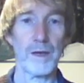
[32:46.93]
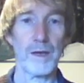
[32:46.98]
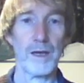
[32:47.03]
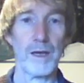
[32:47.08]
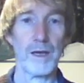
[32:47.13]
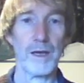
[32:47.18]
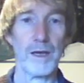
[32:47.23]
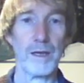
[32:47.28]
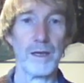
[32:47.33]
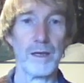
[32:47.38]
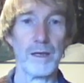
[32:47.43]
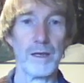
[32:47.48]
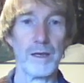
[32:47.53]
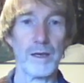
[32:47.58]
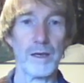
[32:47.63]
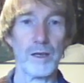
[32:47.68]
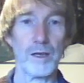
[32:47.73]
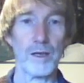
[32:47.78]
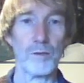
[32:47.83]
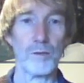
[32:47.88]
he
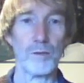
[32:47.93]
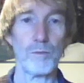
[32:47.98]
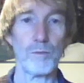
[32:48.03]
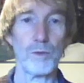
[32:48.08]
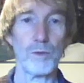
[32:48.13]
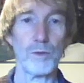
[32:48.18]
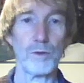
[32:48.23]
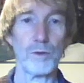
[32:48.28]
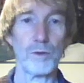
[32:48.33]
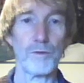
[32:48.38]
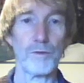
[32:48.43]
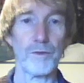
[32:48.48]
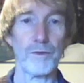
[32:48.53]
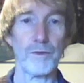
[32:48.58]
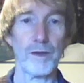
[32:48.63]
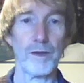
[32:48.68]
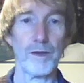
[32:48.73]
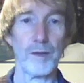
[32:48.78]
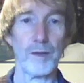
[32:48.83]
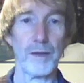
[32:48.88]
moved
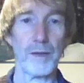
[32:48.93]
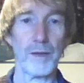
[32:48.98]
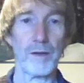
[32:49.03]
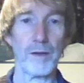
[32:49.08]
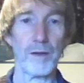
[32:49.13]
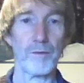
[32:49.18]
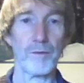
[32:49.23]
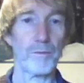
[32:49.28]
about